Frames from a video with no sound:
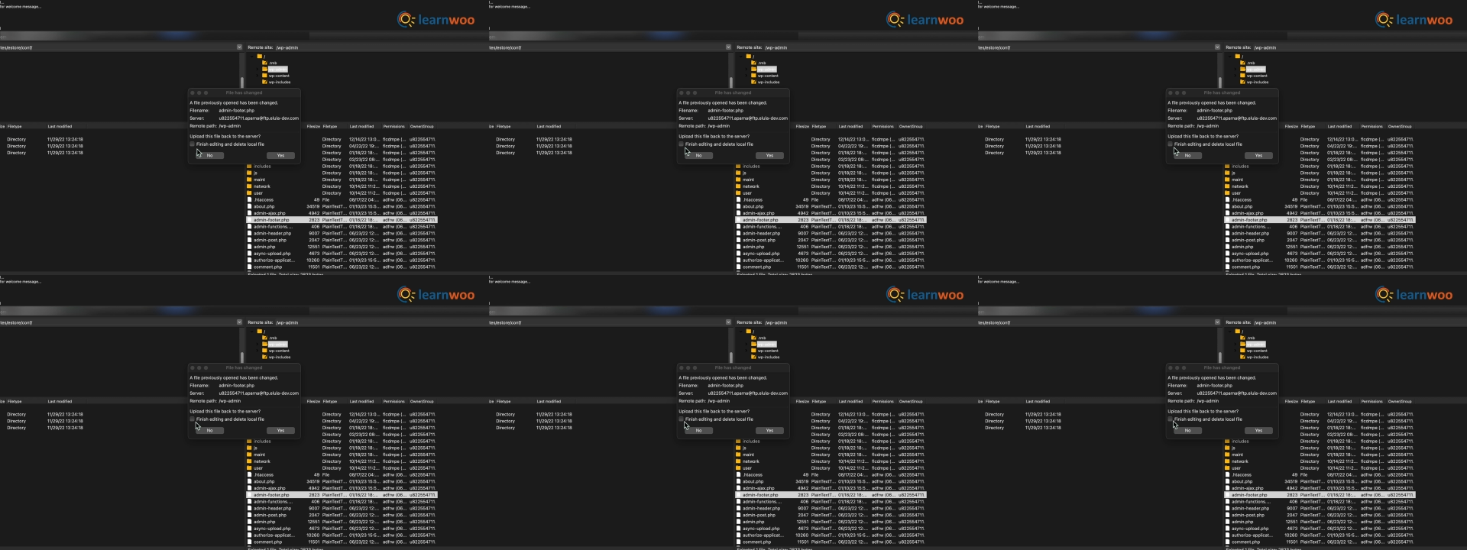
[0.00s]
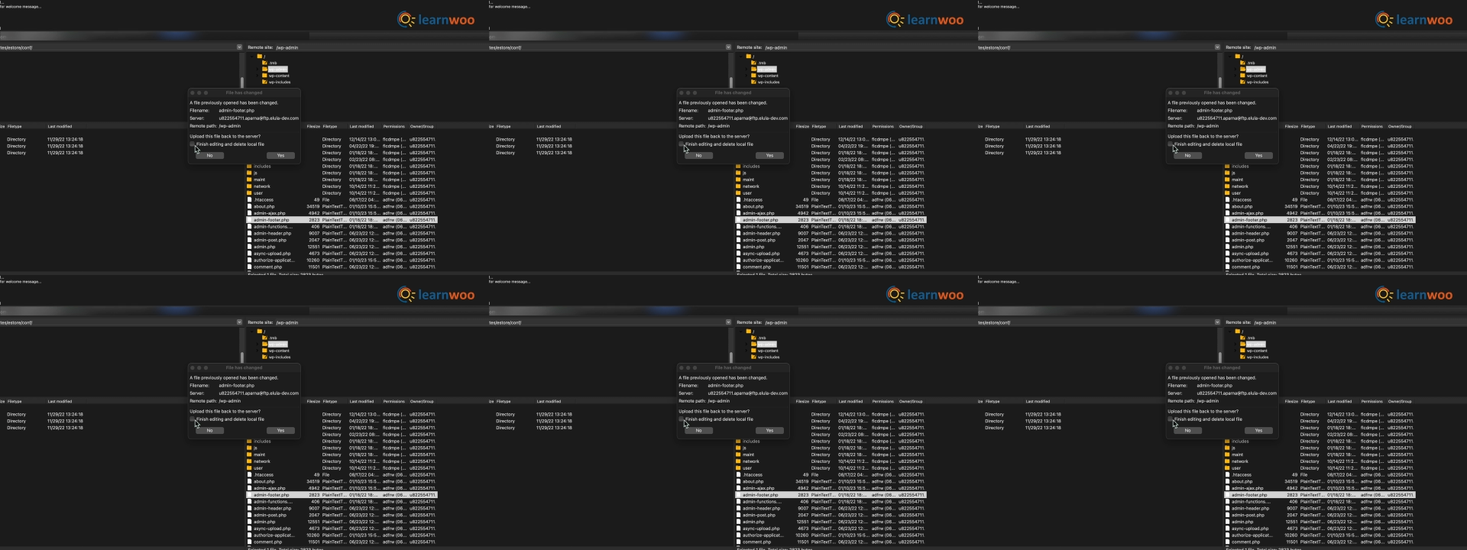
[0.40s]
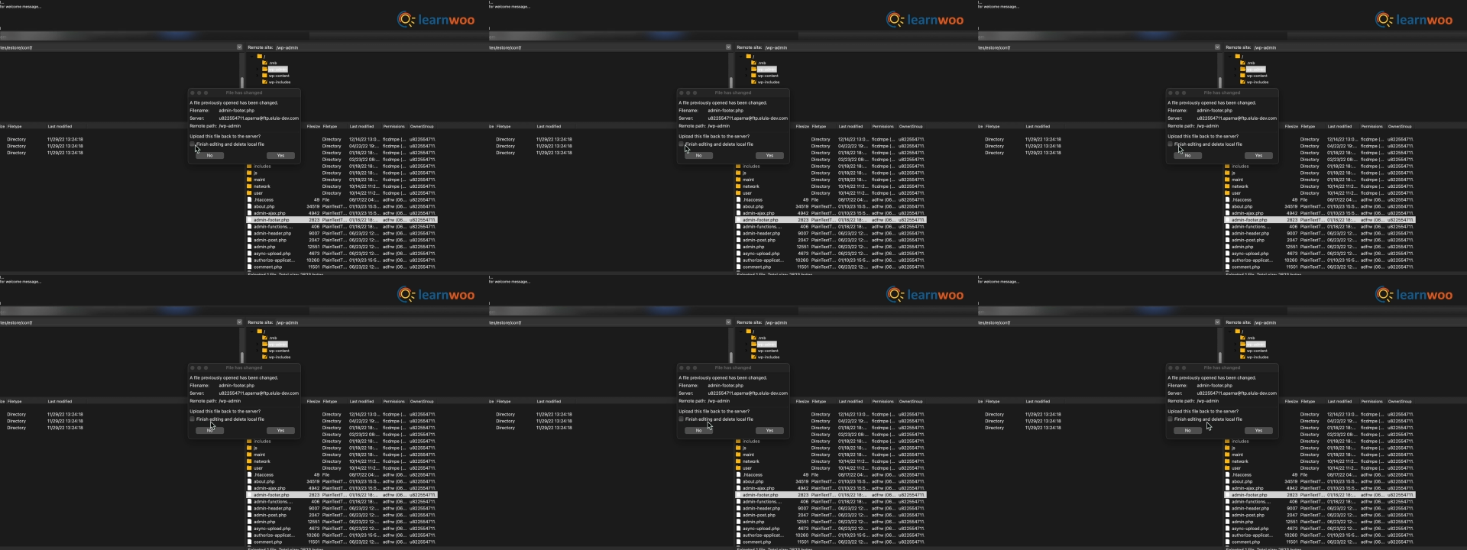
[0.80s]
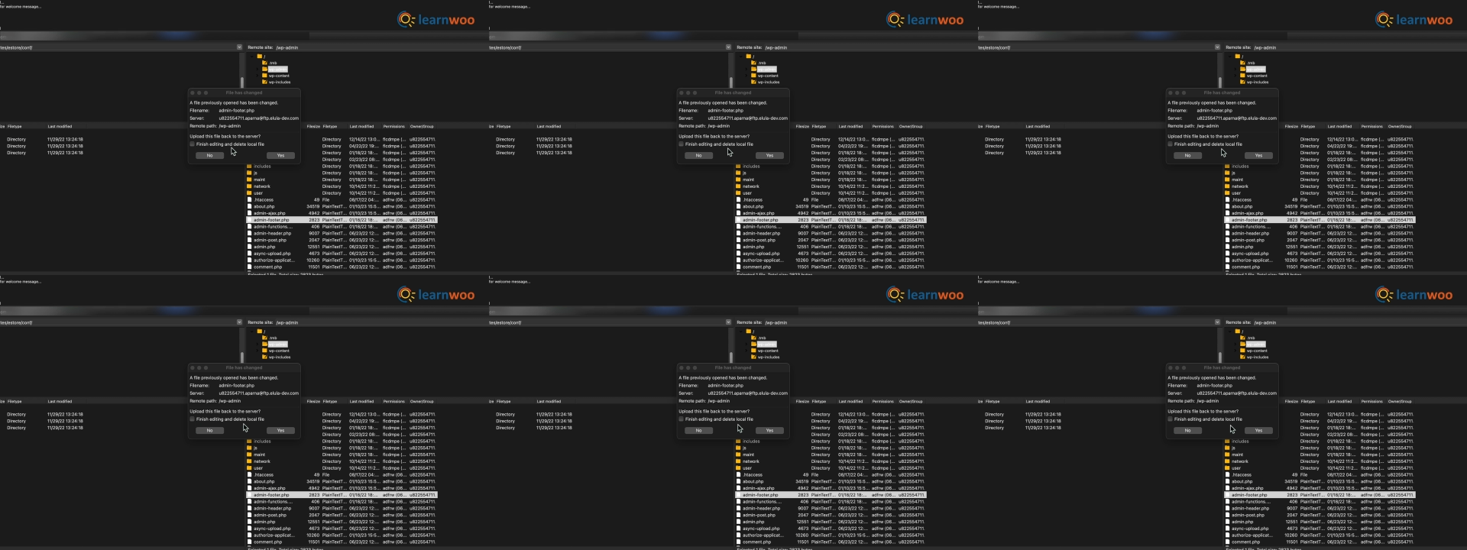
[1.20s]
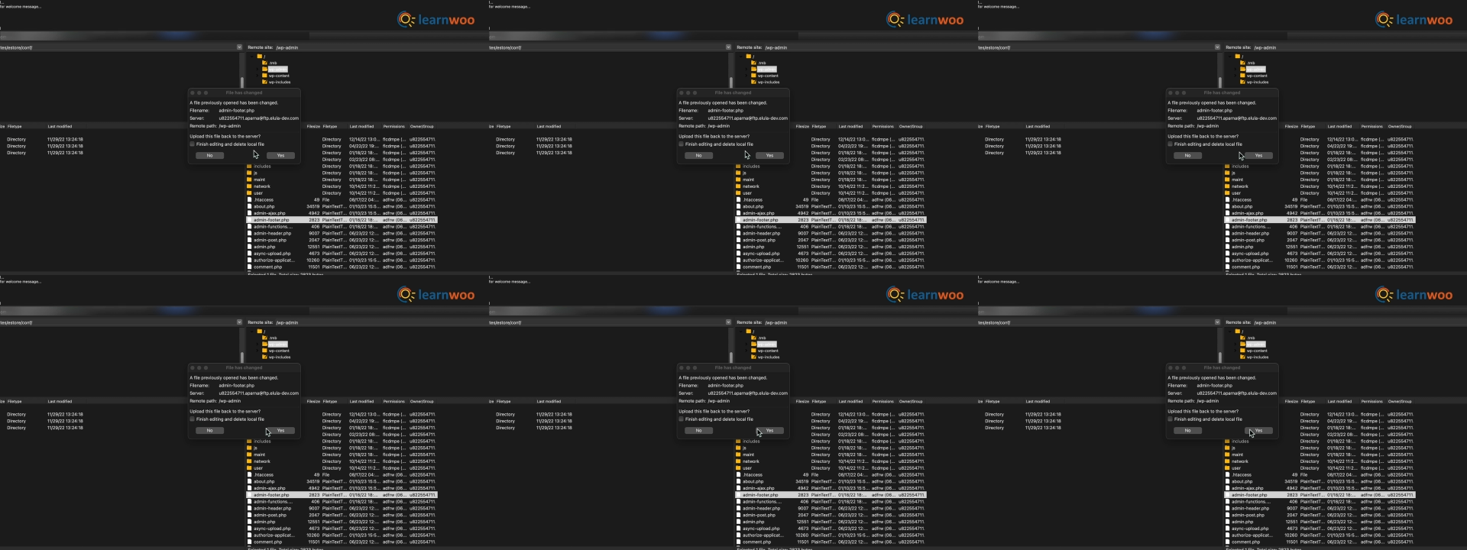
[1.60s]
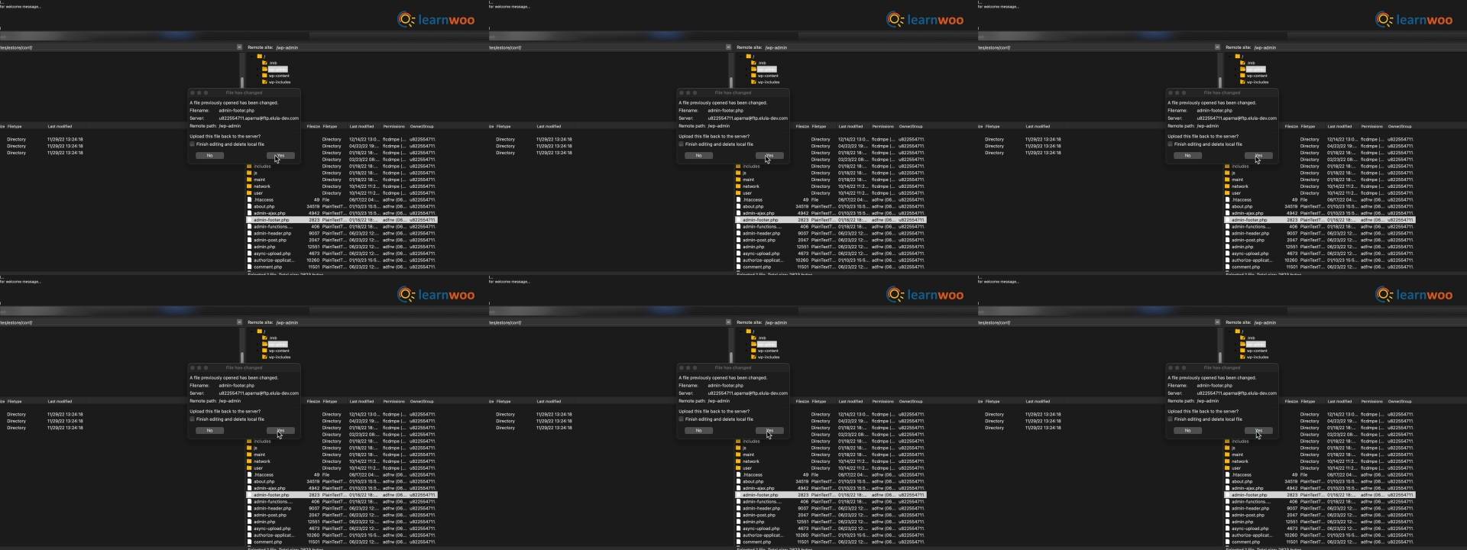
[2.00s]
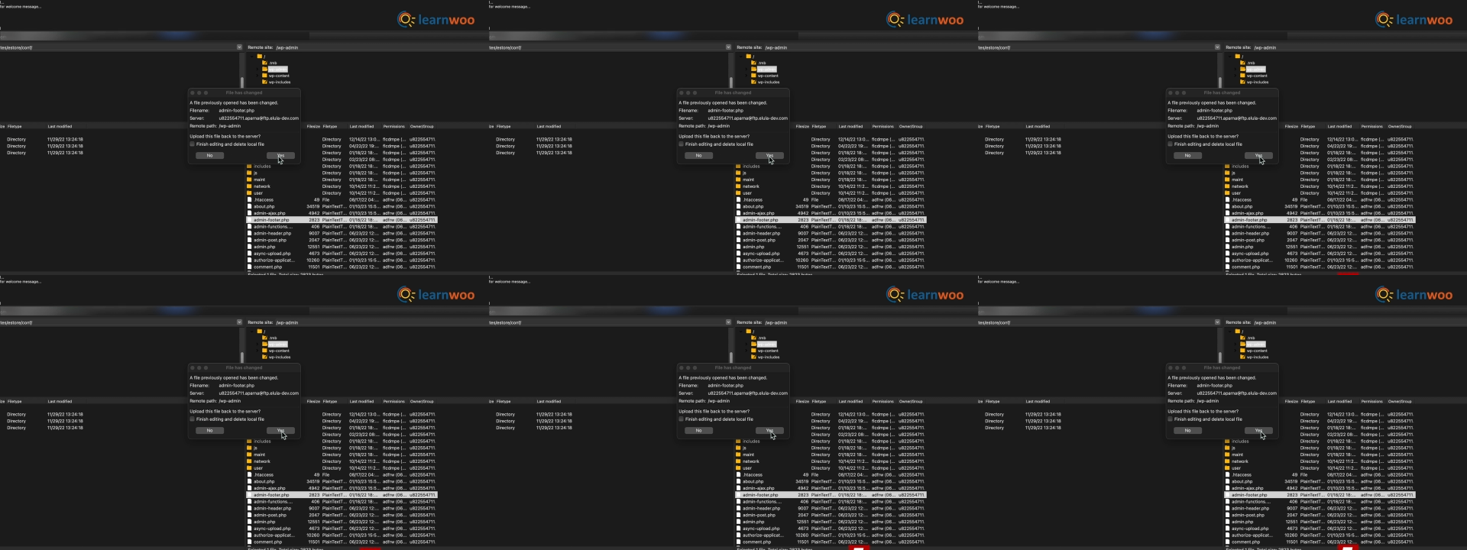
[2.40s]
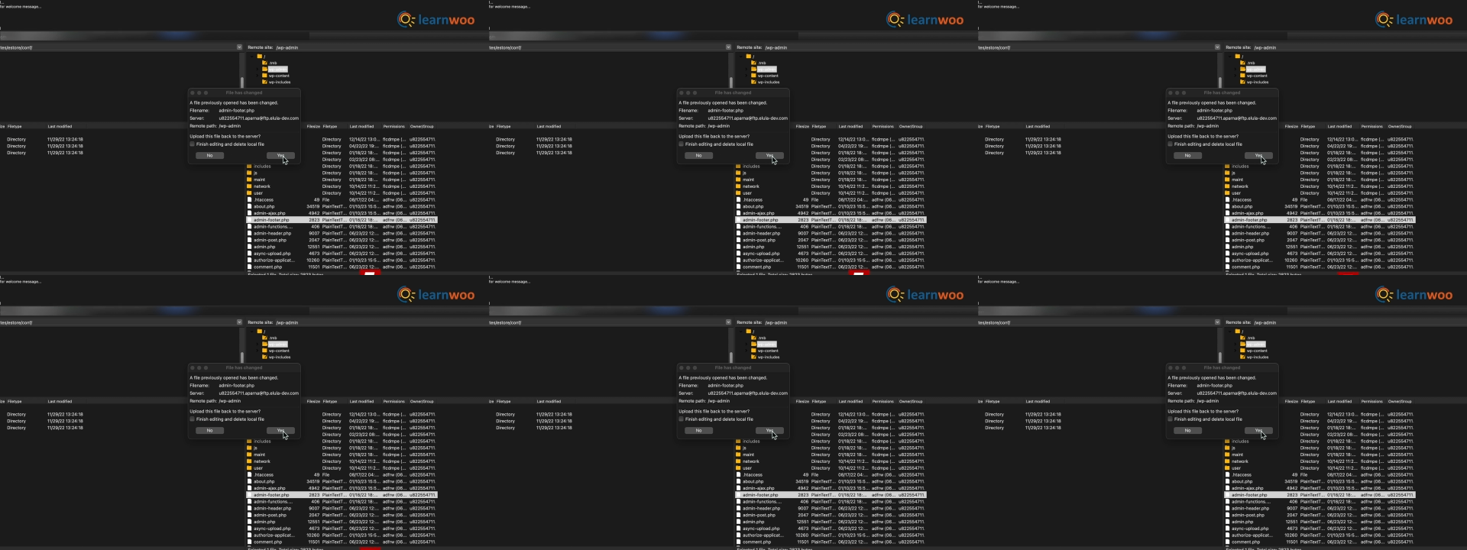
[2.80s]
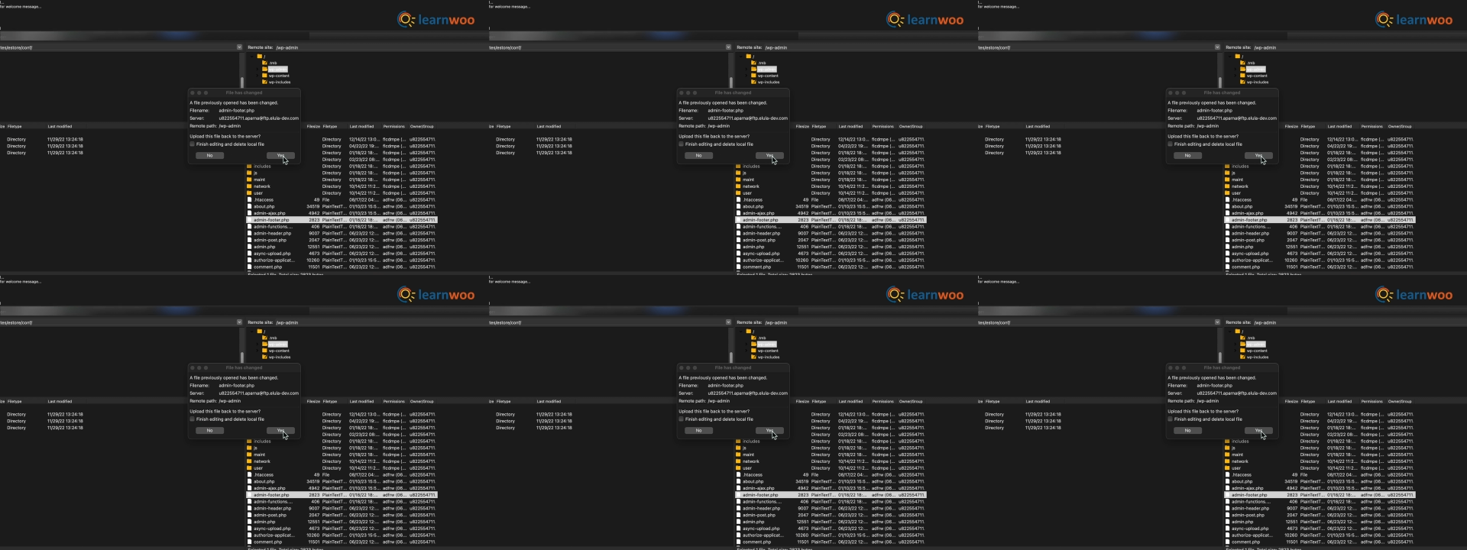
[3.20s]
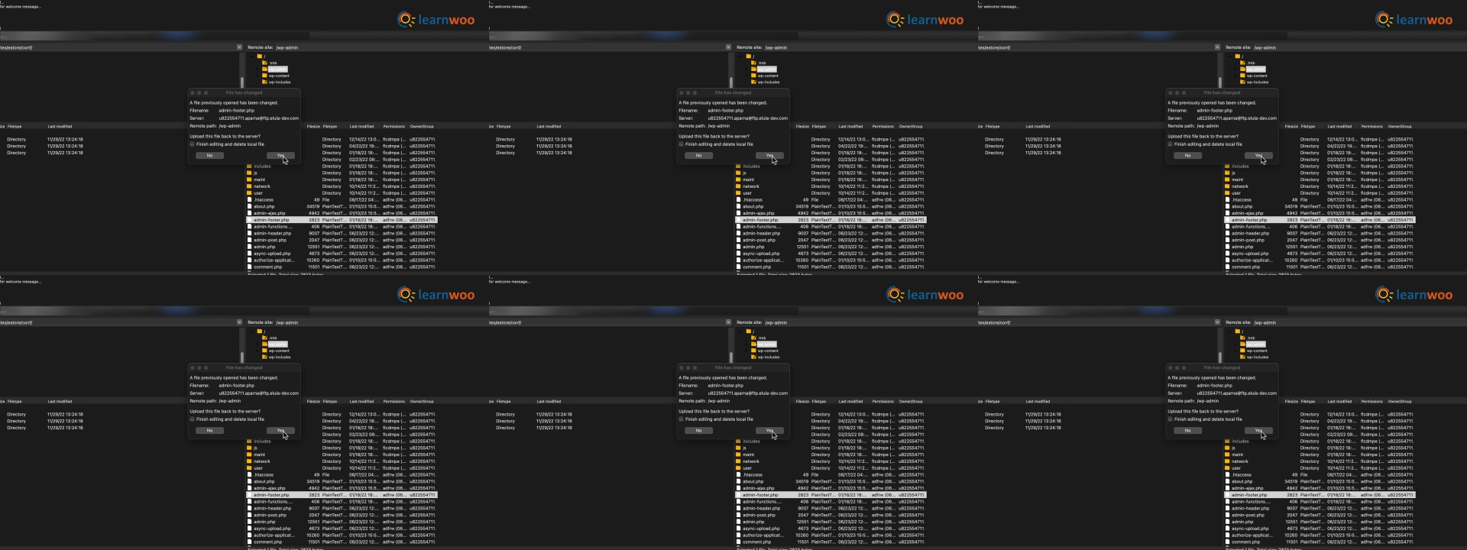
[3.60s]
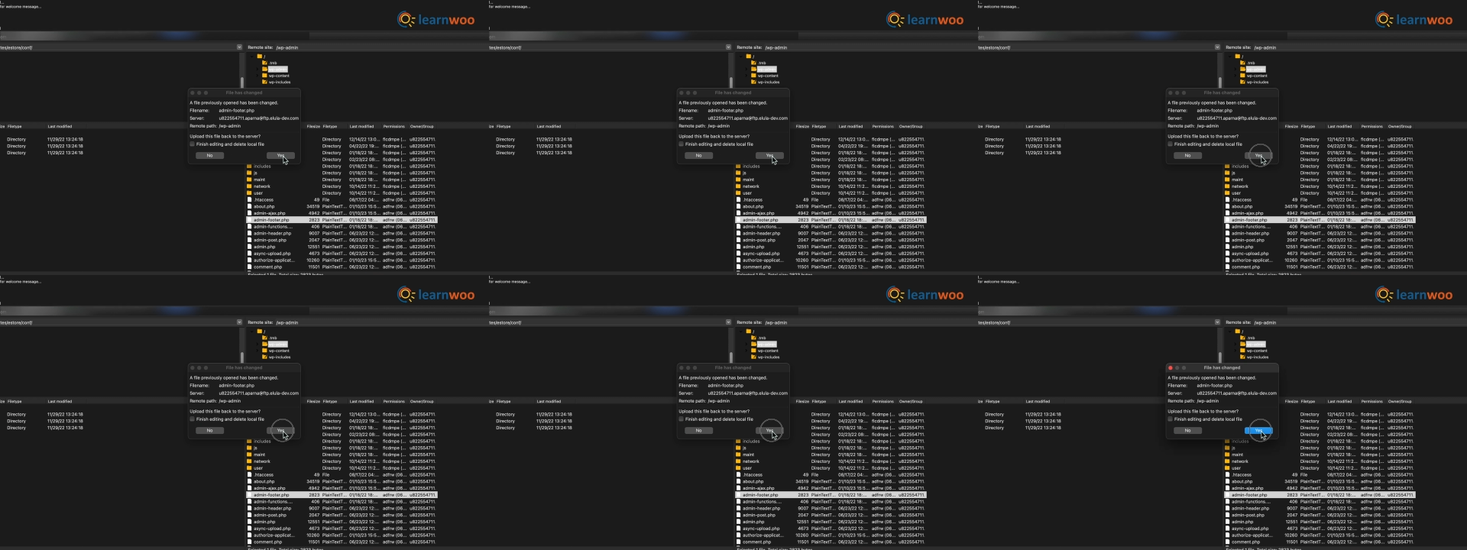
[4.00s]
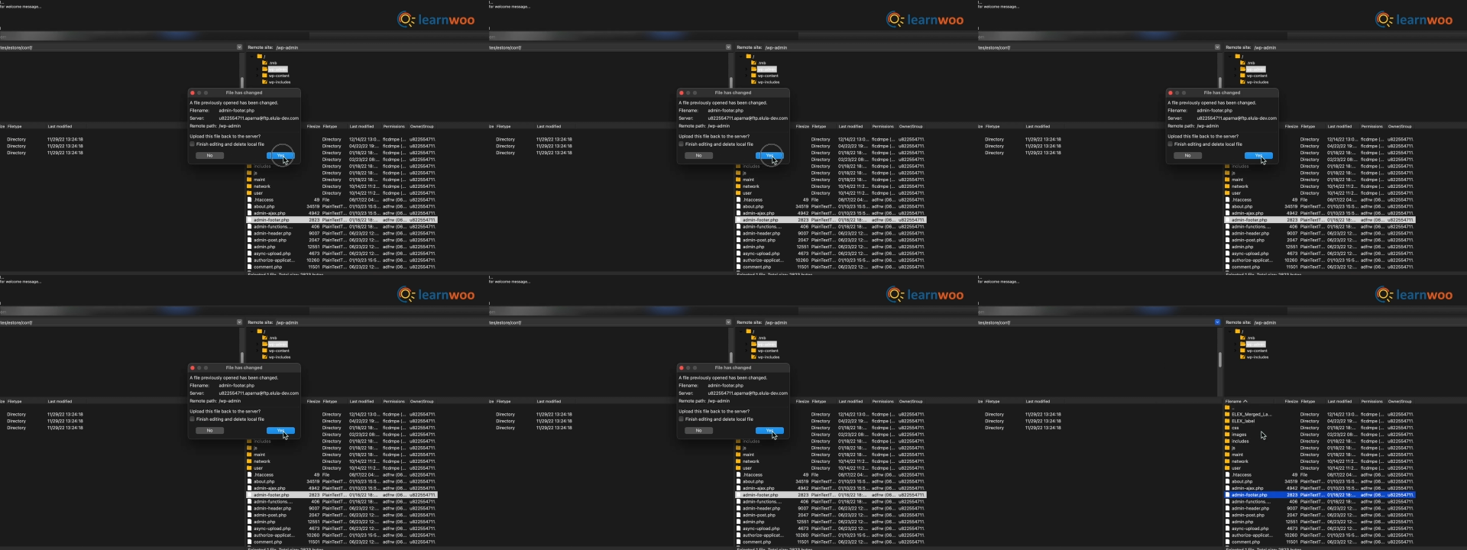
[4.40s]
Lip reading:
(no speaker visible)